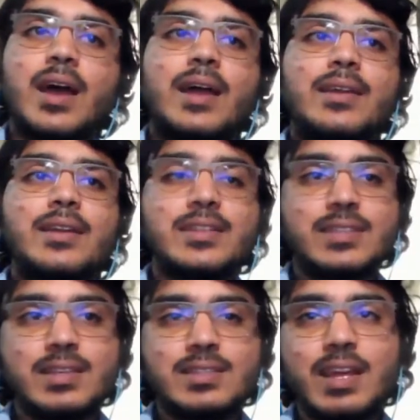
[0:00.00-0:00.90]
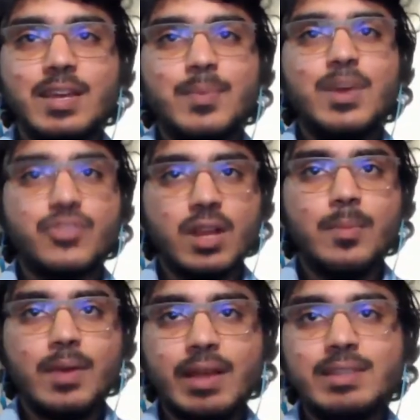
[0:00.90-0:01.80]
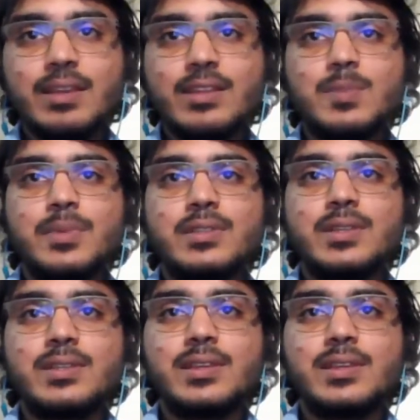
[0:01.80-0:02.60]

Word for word: And it's just like me trailblazing this business.